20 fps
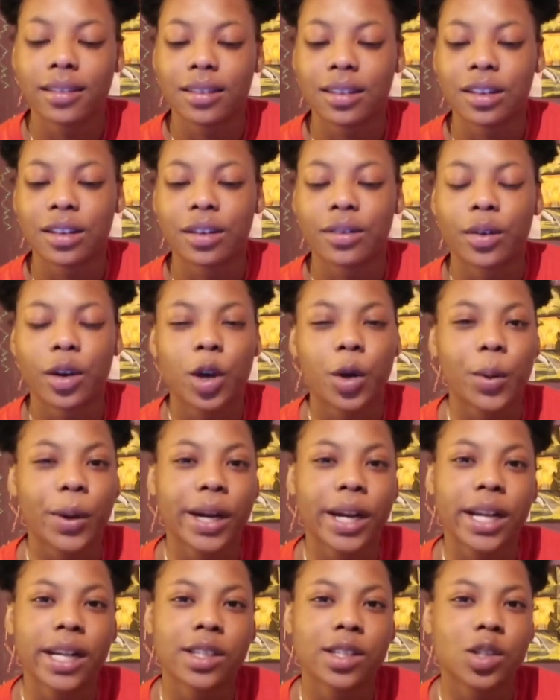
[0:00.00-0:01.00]
You know,
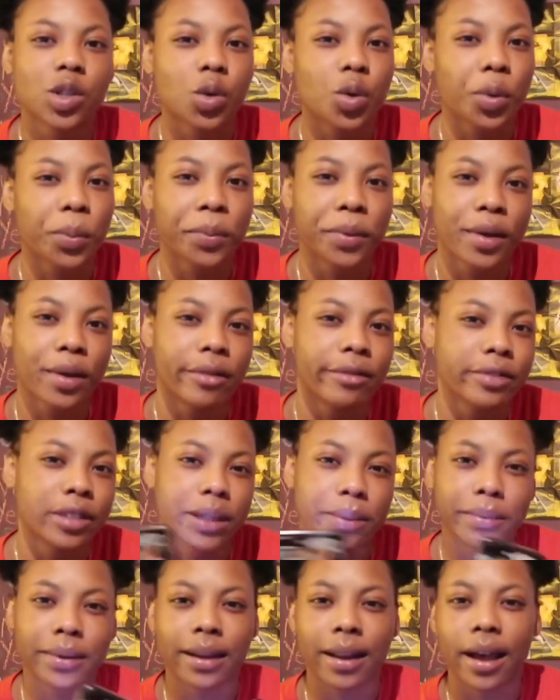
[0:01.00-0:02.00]
Aquarius, Scorpio,
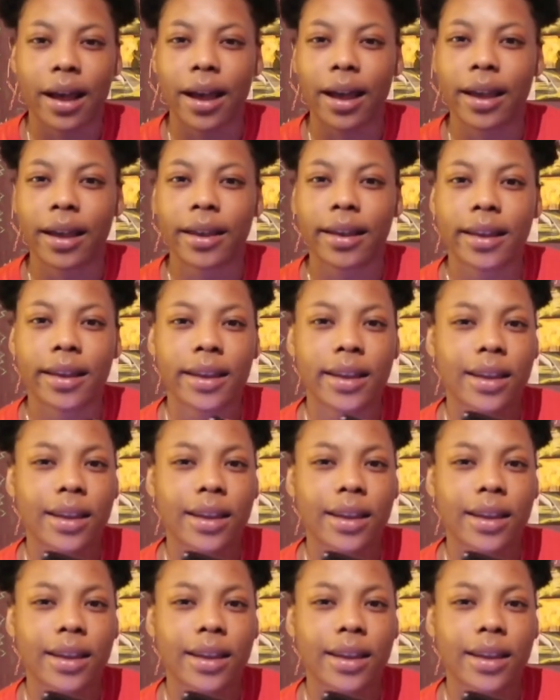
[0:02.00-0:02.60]
Gemini,